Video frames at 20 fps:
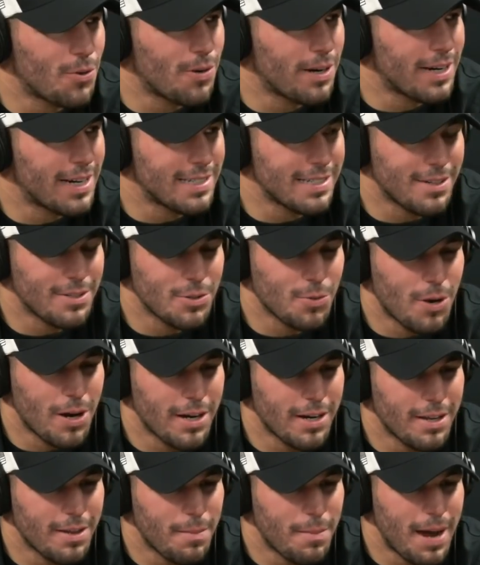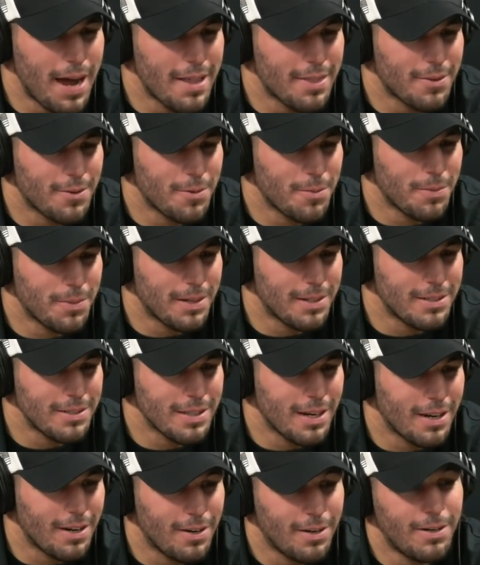real quick as I was walking to the bathroom, and I
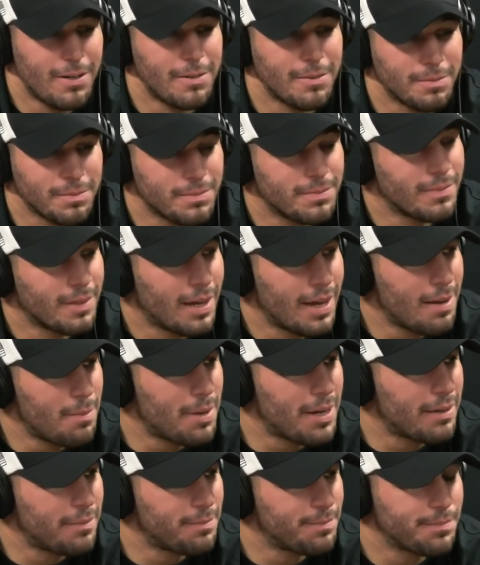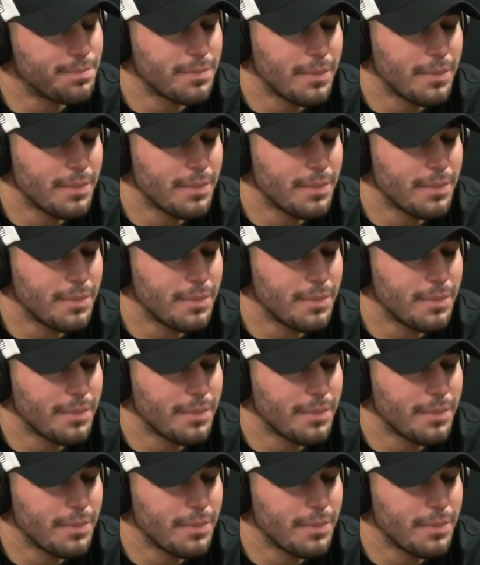was like, oh, hey, man,